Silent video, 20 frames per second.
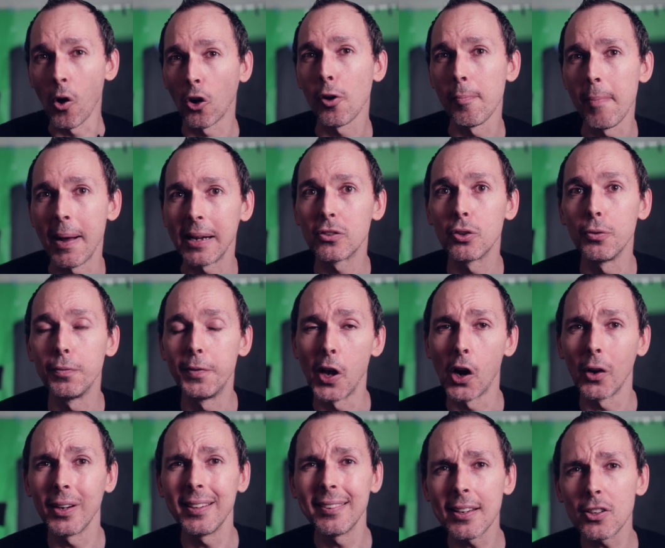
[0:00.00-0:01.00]
Welcome back to
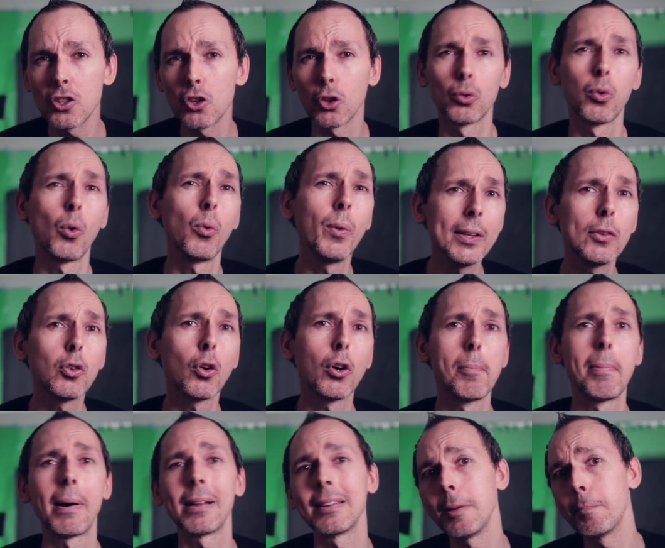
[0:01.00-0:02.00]
VR Essentials where we talk
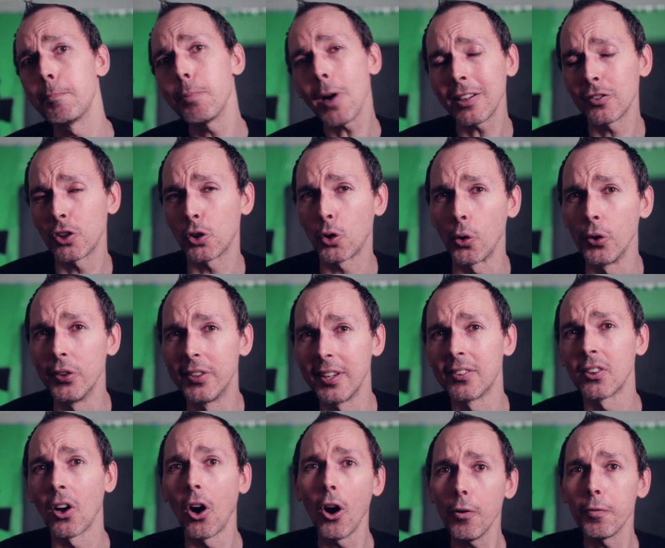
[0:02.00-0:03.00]
about the practical
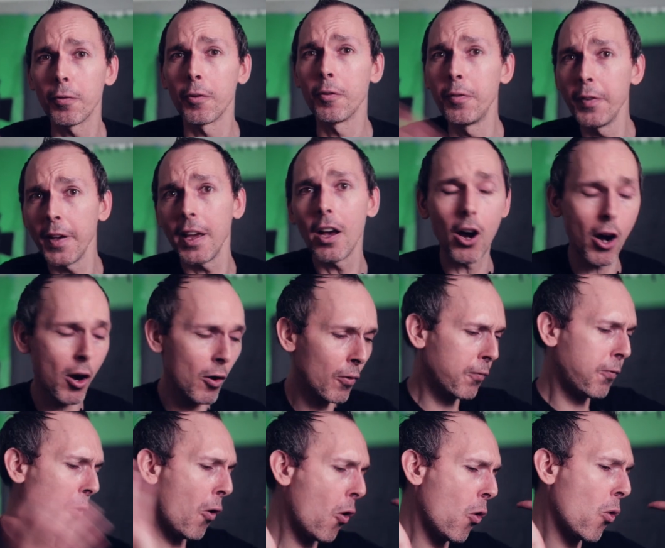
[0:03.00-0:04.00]
uses of VR.
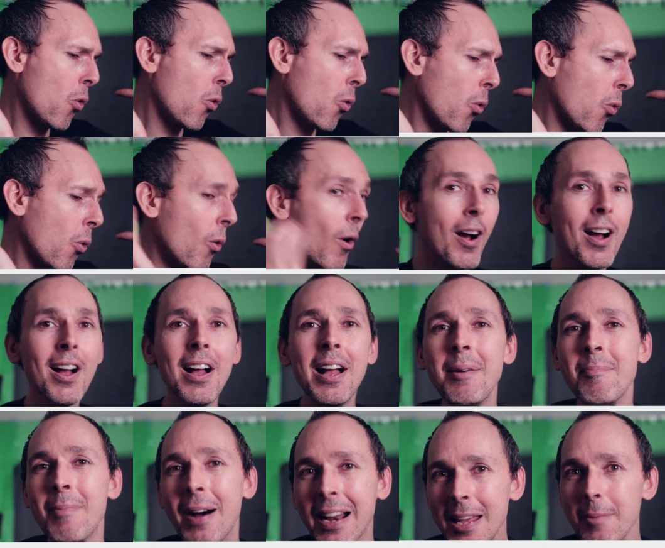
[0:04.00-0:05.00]
Woo!
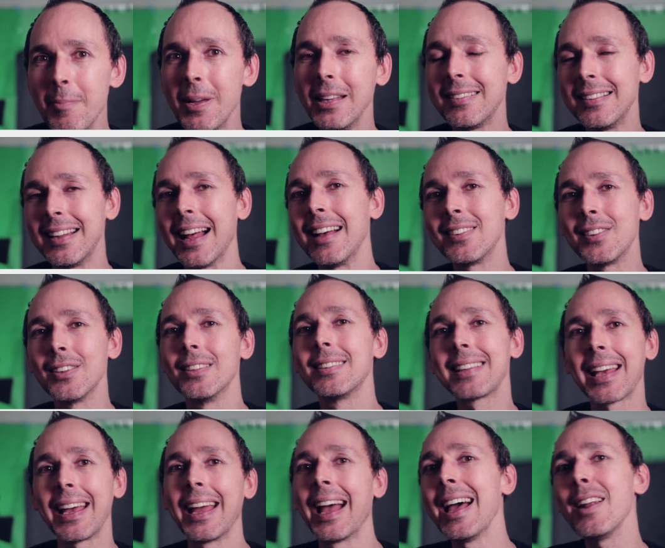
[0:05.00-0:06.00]
My name is Lazio
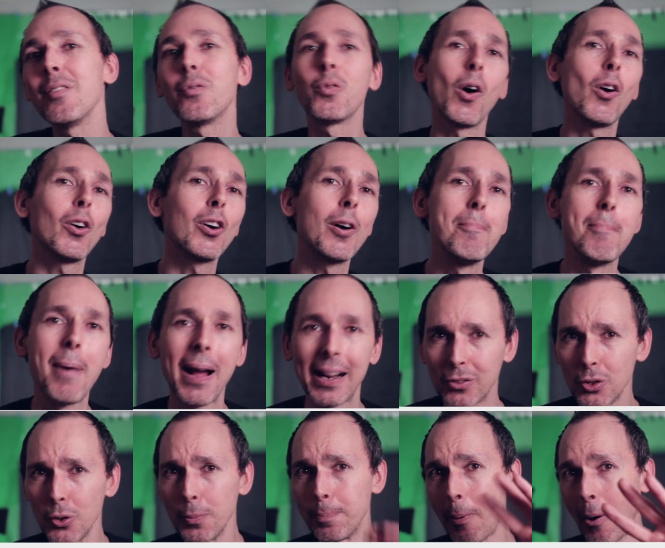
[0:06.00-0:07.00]
and welcome
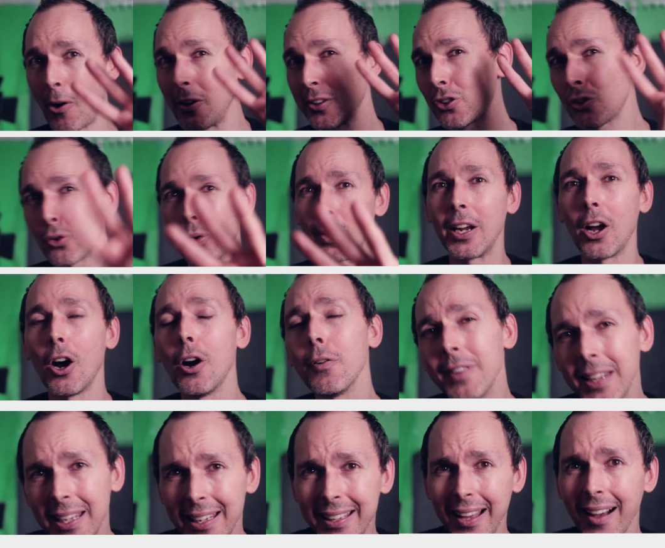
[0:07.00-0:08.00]
back to part 3
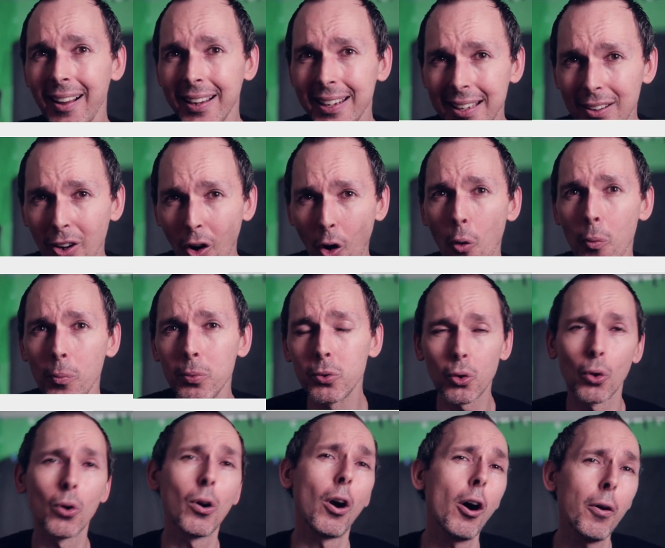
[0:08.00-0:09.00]
of the guided home
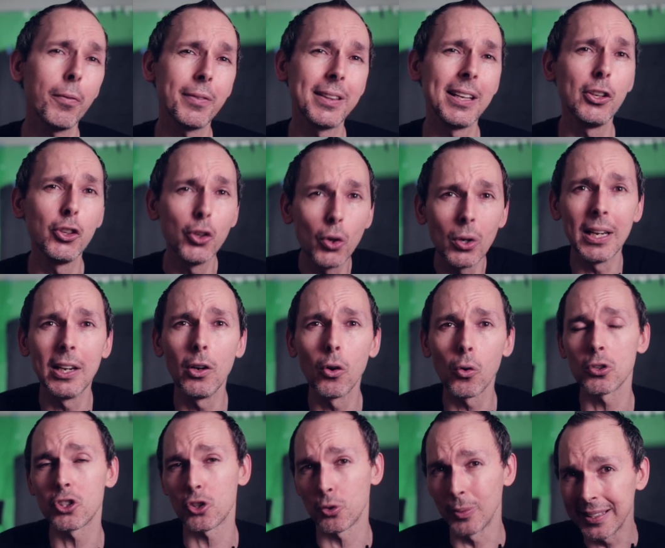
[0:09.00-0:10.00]
tour of the newly
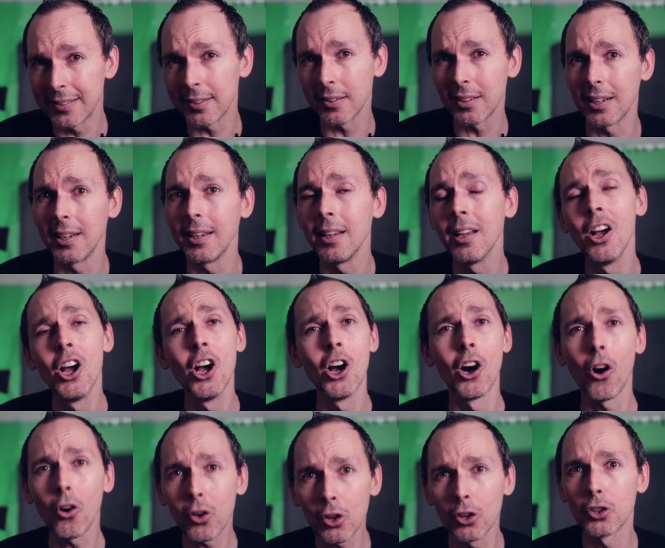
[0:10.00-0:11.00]
launched recently
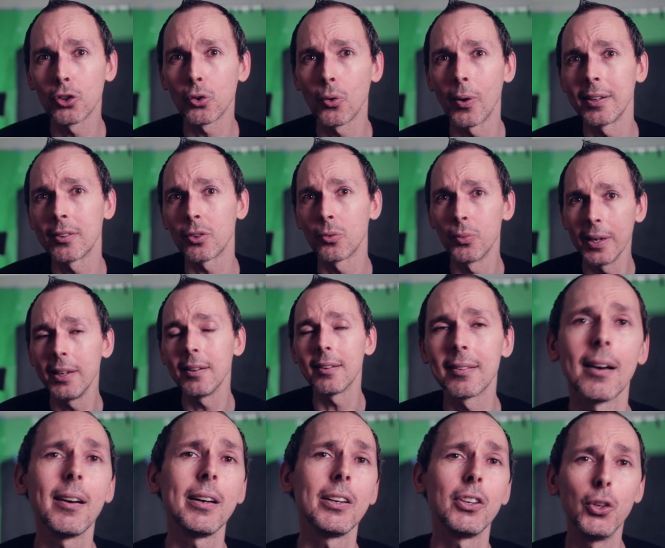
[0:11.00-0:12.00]
Oculus Quest
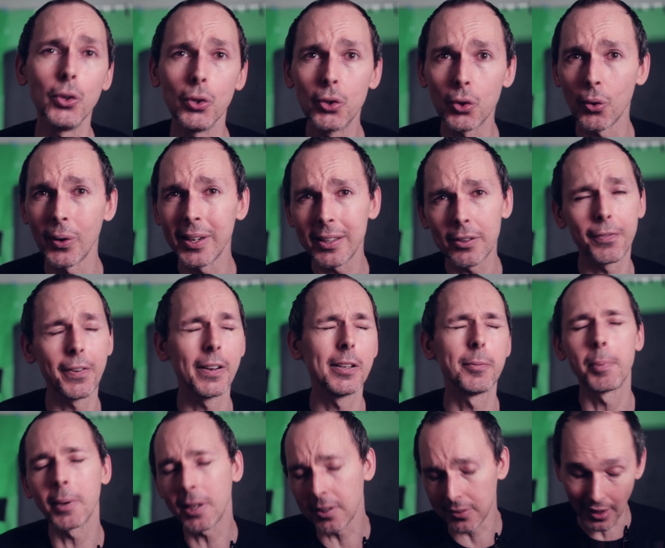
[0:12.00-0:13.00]
redesigned user
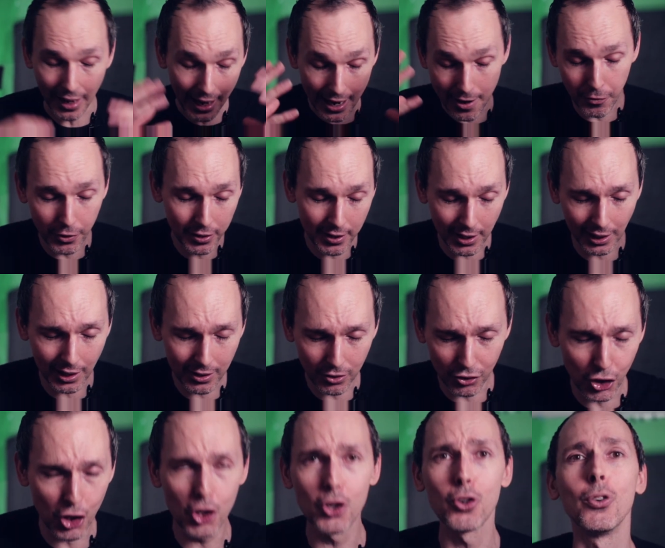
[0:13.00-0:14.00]
interface because everything
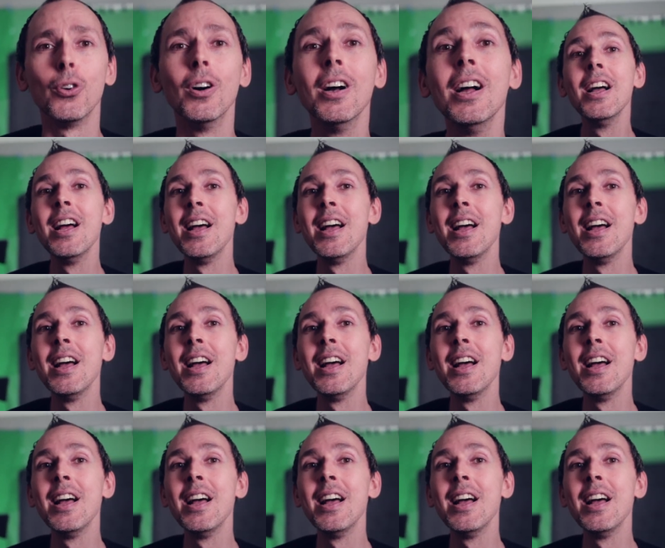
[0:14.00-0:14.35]
is new.